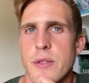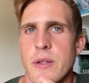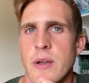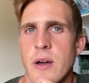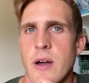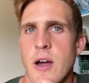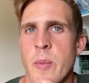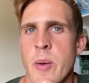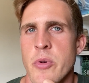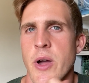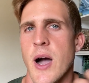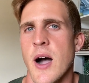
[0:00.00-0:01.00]
And I
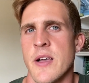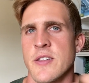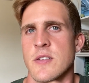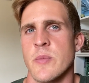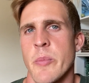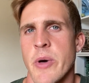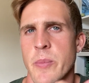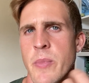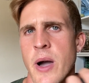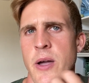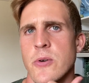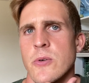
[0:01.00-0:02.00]
remember I asked him, I'm like,
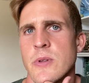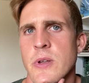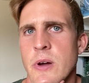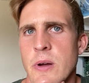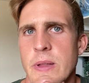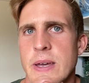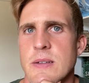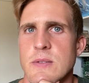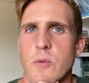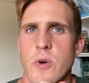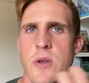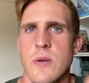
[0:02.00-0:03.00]
Michael, you know, like,
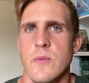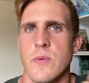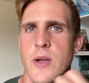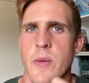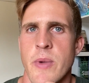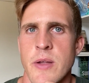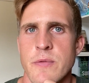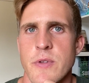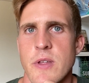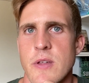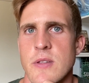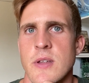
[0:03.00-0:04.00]
what do you recommend for this?